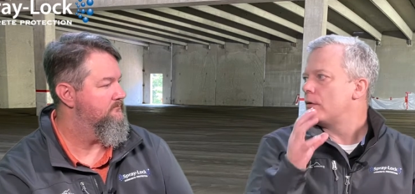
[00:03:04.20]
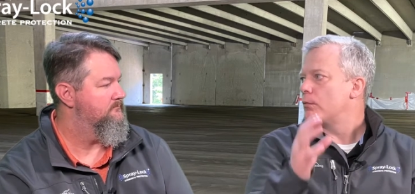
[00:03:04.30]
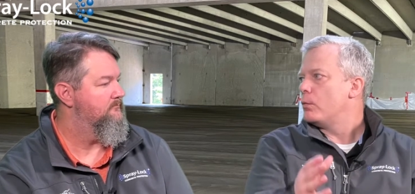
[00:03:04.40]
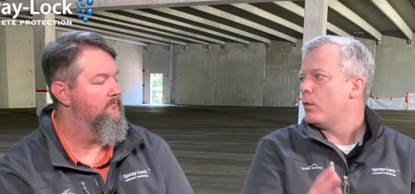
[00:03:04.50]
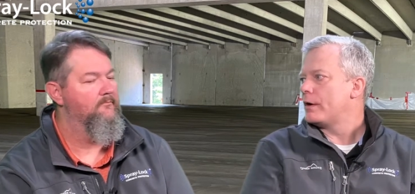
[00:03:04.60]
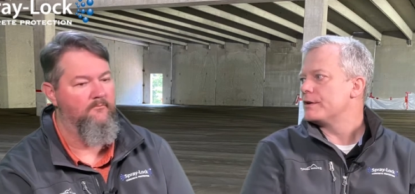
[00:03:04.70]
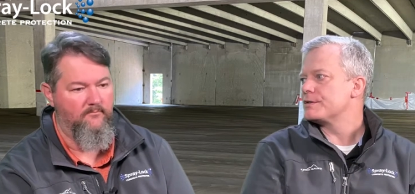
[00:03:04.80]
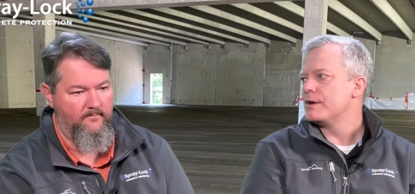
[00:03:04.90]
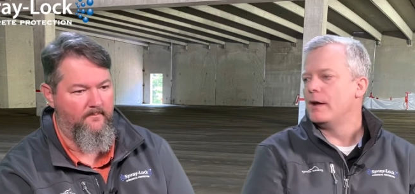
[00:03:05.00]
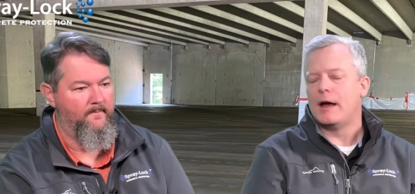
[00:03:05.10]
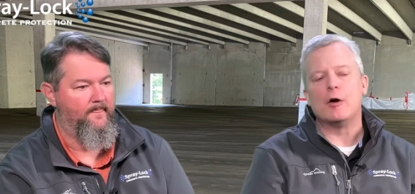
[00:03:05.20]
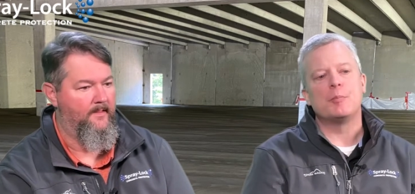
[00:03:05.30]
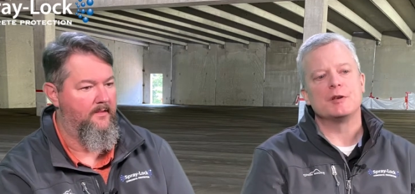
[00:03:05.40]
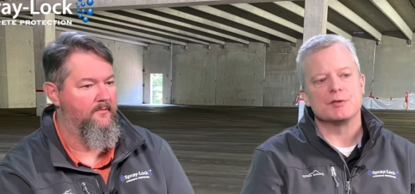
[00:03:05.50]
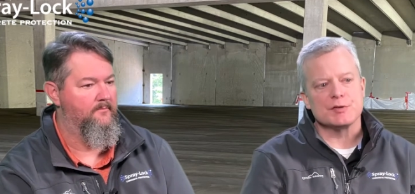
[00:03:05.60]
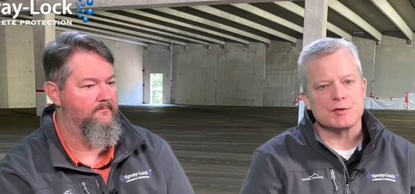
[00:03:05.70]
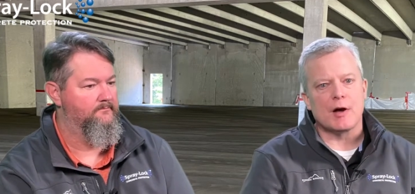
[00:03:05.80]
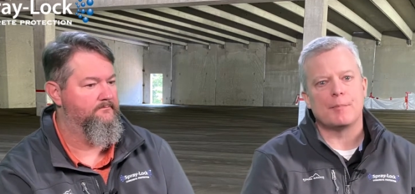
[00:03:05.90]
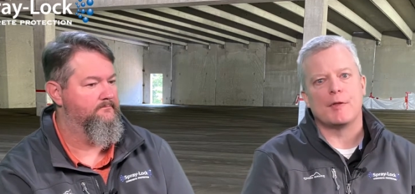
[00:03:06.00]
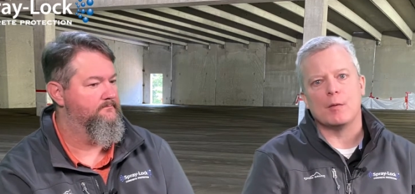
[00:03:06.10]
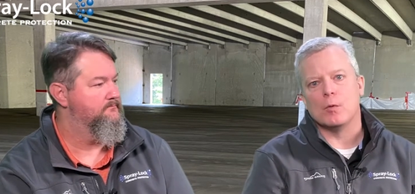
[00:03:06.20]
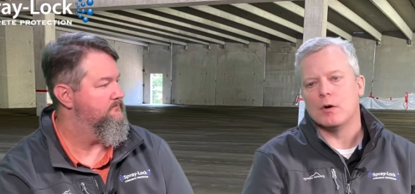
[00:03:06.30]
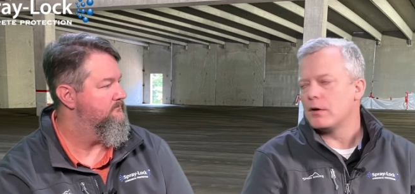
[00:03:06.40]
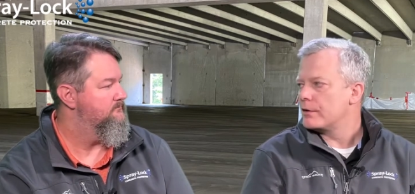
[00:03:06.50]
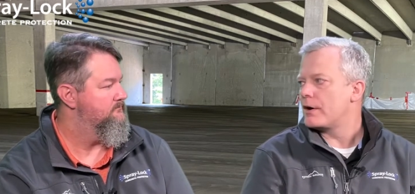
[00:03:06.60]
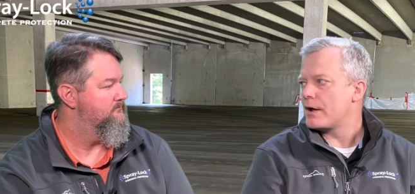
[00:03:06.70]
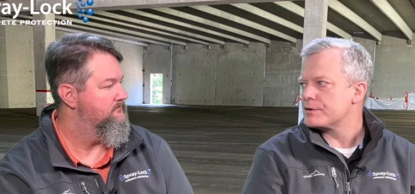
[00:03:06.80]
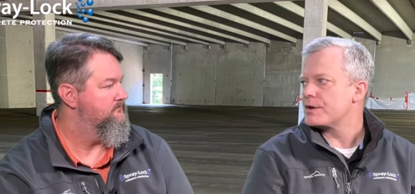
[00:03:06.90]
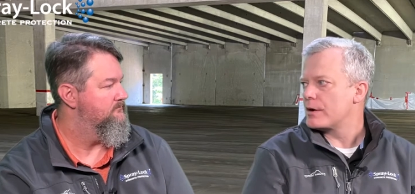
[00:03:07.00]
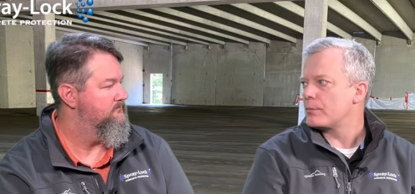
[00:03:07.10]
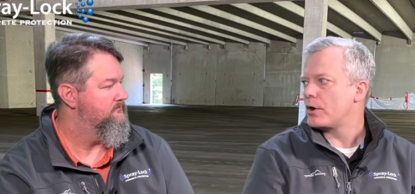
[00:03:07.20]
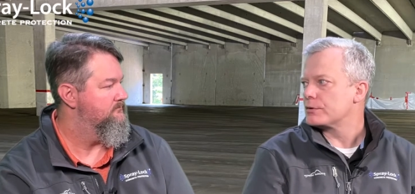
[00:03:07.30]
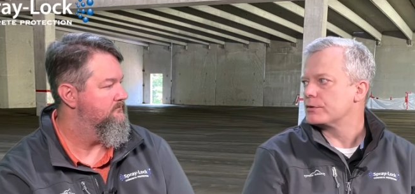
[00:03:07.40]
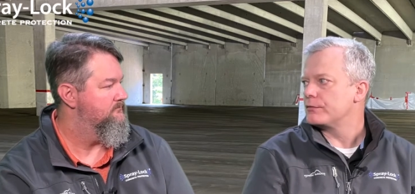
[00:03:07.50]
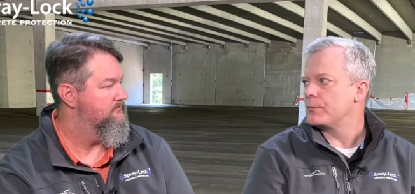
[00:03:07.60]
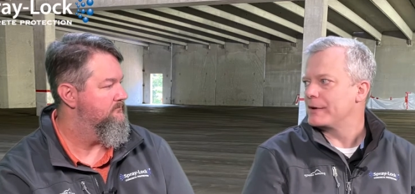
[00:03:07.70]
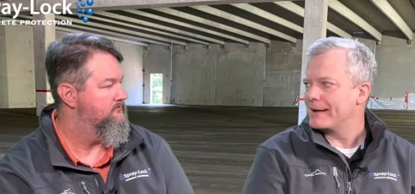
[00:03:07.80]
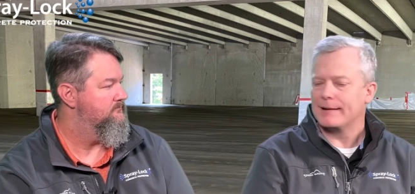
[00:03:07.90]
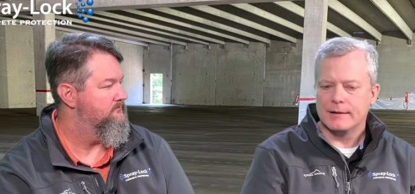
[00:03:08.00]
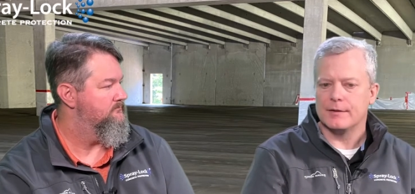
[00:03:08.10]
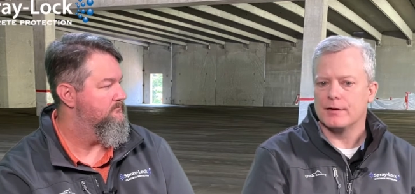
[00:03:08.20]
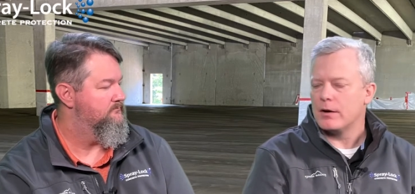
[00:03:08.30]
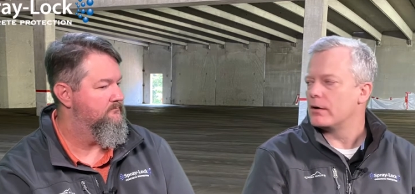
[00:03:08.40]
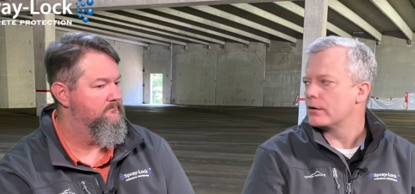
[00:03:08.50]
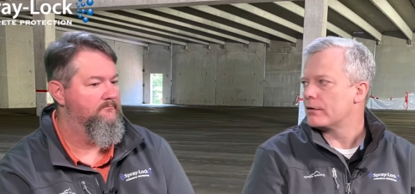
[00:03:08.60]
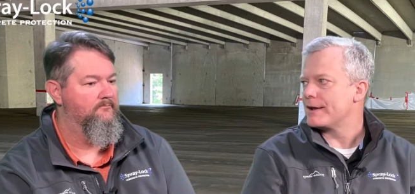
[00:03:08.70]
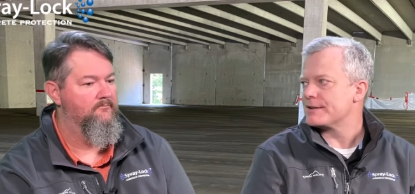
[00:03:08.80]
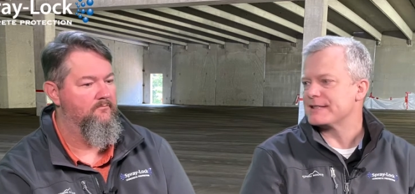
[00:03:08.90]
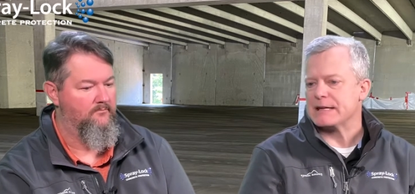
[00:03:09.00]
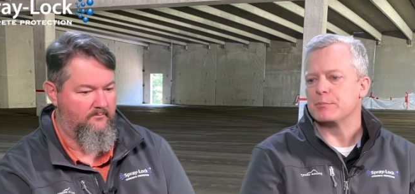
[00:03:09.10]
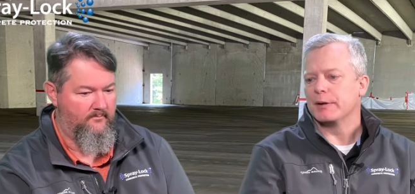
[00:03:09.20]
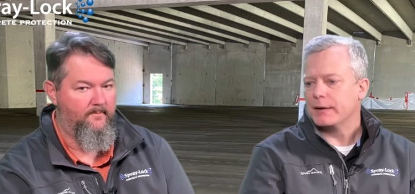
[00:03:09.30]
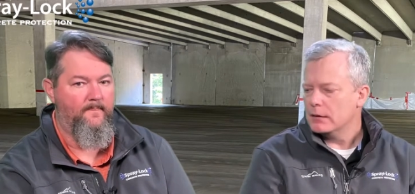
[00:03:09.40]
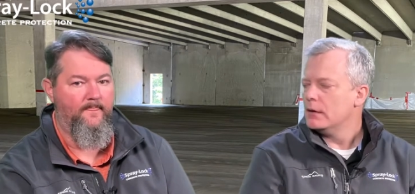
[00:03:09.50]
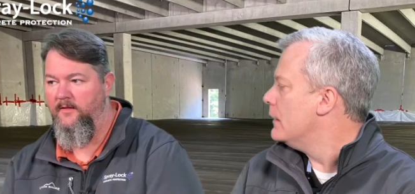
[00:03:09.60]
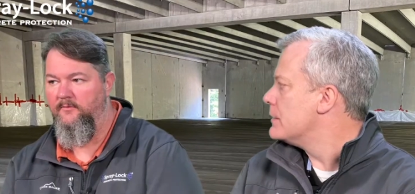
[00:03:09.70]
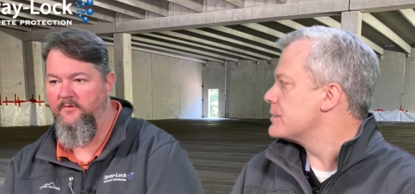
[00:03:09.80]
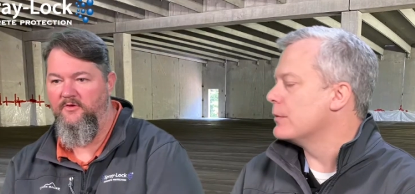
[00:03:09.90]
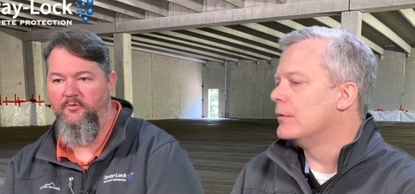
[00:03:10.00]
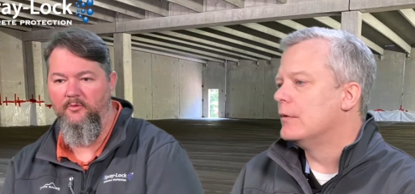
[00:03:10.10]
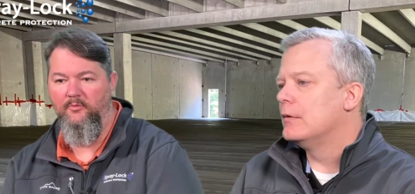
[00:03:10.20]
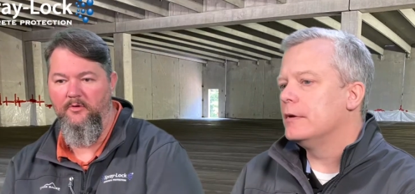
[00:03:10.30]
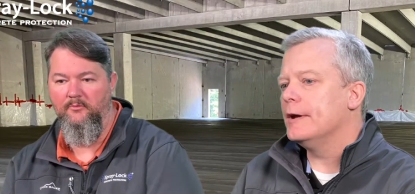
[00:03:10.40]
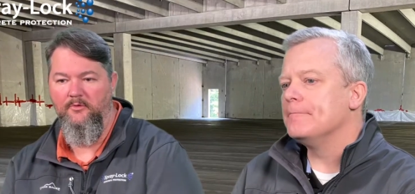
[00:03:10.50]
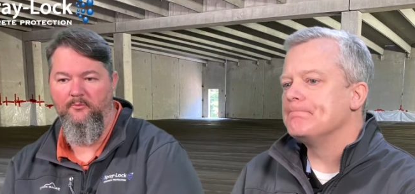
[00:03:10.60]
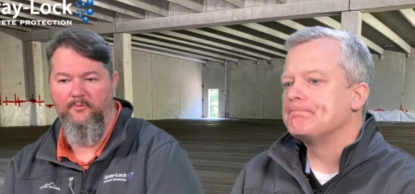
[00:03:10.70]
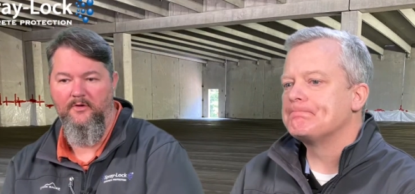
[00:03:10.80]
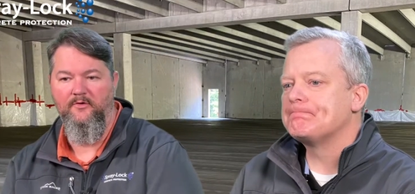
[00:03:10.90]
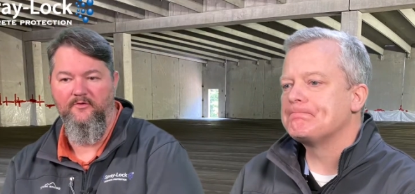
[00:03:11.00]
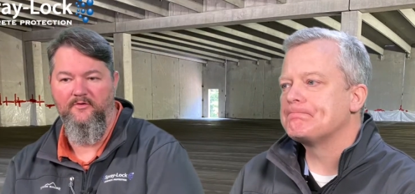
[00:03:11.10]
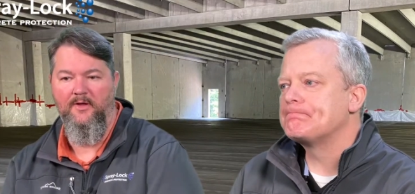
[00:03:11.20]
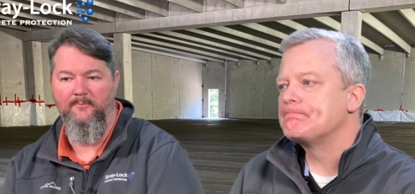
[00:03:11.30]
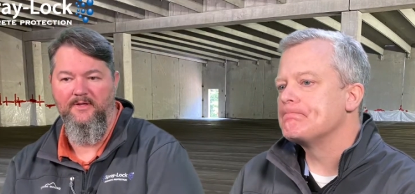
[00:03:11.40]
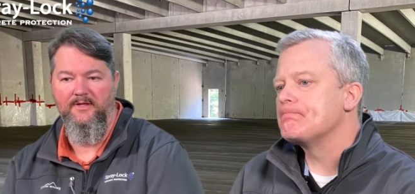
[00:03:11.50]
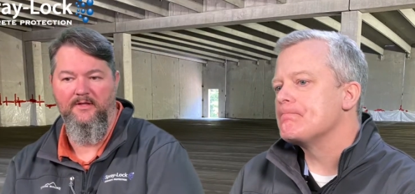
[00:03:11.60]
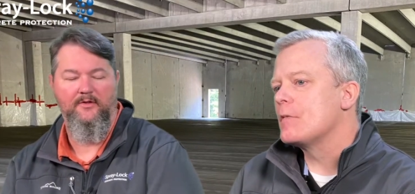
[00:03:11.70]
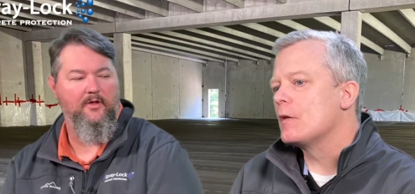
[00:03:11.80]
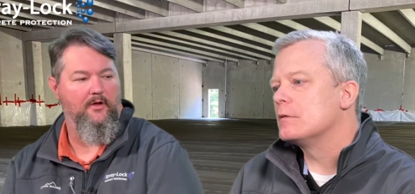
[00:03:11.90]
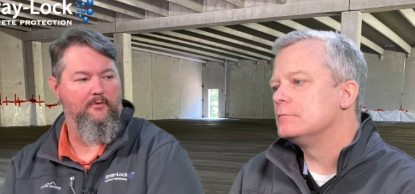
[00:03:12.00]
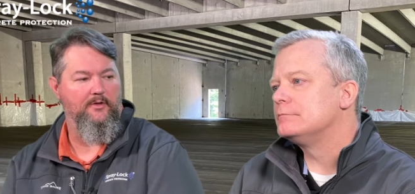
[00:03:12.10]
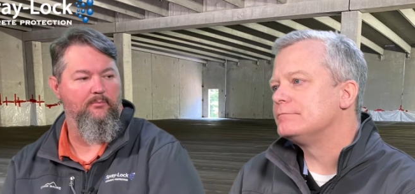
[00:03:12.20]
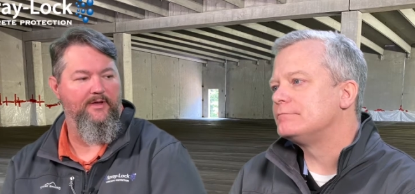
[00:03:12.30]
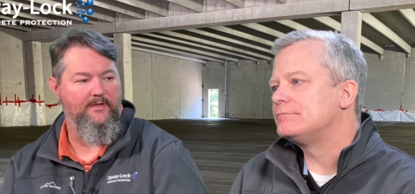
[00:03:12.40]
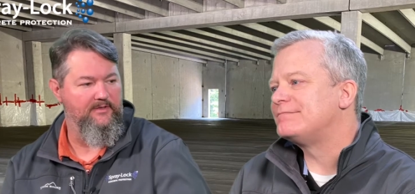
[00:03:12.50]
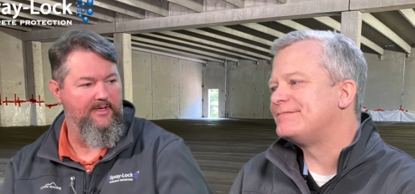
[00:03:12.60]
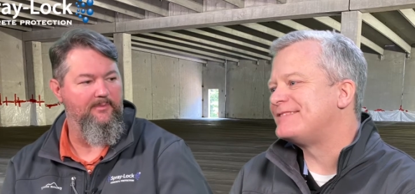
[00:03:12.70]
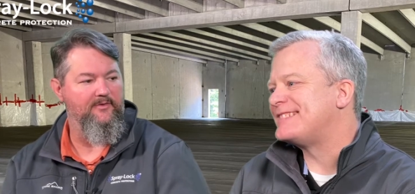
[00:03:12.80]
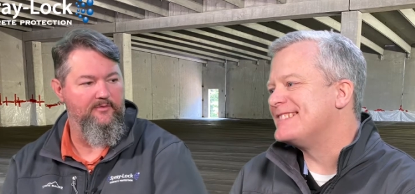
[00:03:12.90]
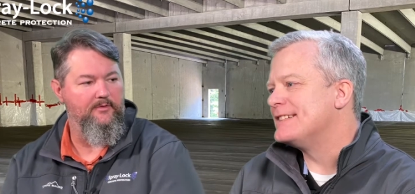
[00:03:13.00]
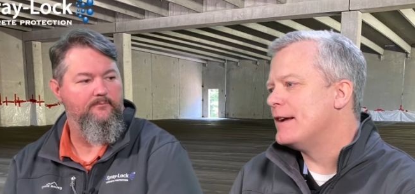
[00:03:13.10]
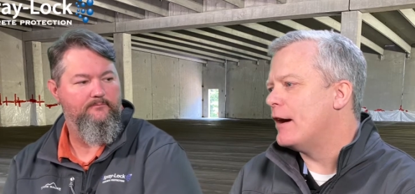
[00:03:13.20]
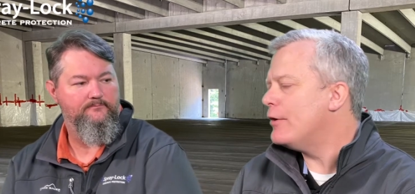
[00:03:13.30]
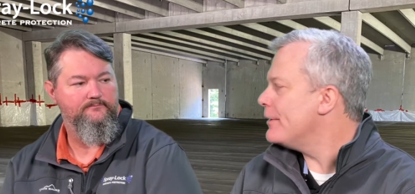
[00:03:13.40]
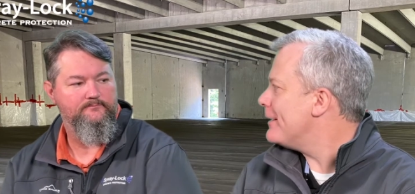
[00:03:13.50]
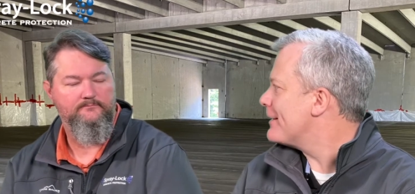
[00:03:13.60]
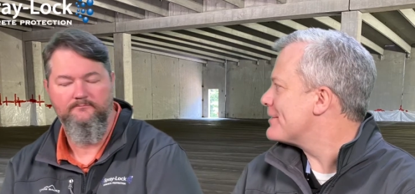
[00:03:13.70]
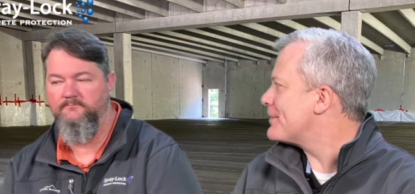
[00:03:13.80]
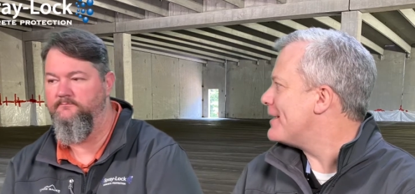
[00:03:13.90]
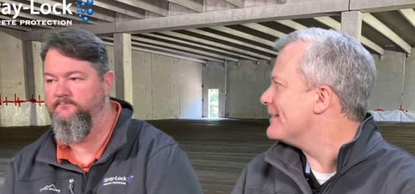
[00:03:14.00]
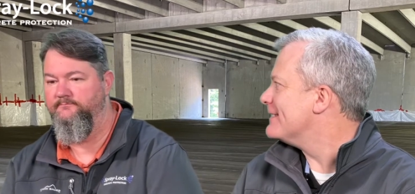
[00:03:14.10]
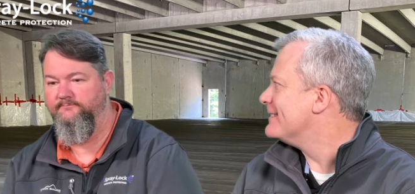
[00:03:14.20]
Speaker 1: on what is helping to stop that water under hydrostatic pressure from getting into the concrete as deeply. So that's
Speaker 2: what we want. want water to stop getting into concrete, bringing contaminants in.
Speaker 1: Oh, yeah, that's right.